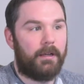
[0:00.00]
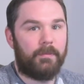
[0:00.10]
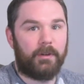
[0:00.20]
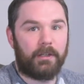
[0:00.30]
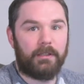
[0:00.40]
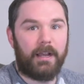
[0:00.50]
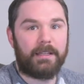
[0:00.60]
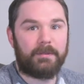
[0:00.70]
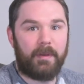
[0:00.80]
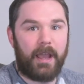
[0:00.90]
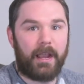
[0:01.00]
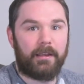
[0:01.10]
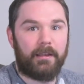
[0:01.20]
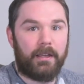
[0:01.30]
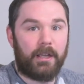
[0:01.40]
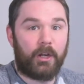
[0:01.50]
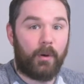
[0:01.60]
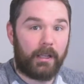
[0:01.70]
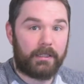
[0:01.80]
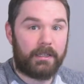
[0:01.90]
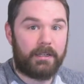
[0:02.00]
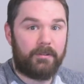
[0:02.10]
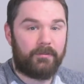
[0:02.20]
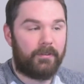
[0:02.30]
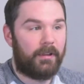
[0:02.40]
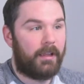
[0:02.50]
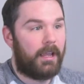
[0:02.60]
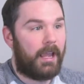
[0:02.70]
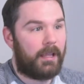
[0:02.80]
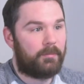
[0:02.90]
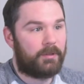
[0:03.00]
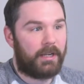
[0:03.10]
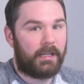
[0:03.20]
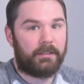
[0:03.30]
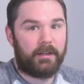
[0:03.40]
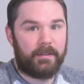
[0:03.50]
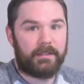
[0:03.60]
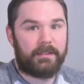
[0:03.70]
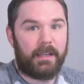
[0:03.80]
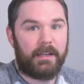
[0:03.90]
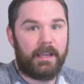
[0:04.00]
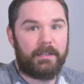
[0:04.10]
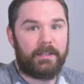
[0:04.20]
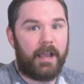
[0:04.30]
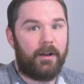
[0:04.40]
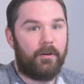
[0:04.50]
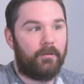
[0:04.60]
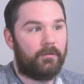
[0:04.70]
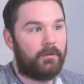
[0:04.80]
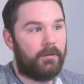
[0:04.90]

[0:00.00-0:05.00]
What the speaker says: their clients back quickly enough, and particularly in this day and age, how